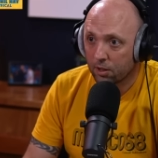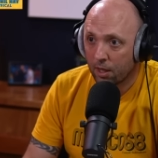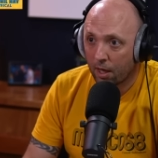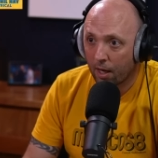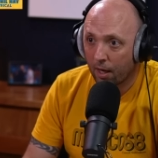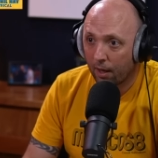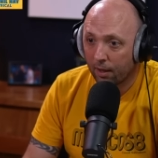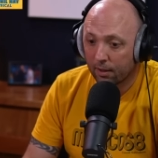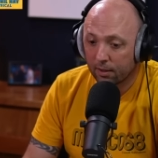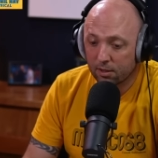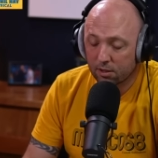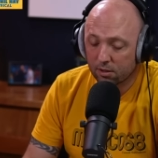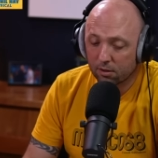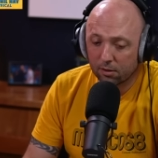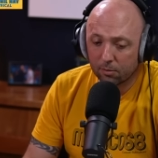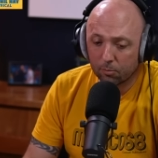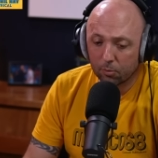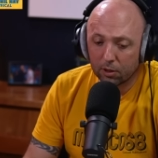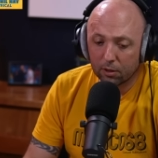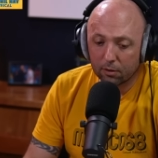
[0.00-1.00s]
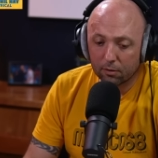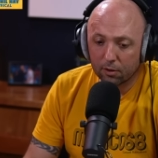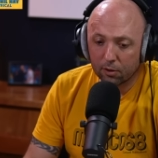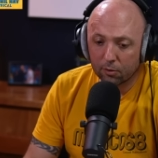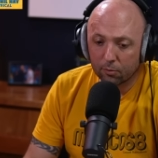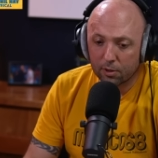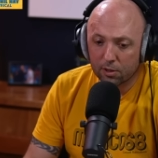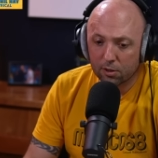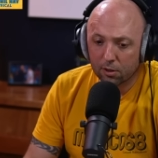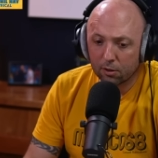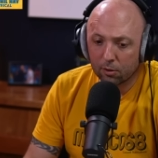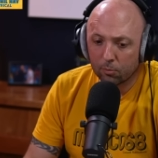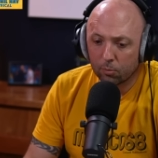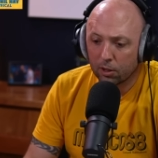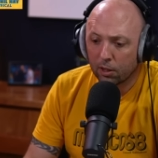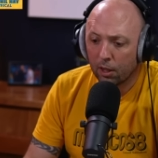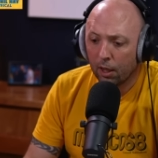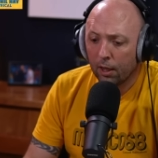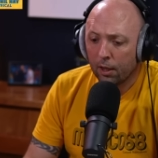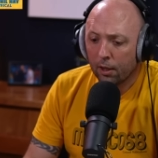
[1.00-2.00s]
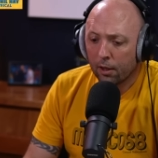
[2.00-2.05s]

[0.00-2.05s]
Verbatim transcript: Yeah. yeah, and he's going to be you know he's going to be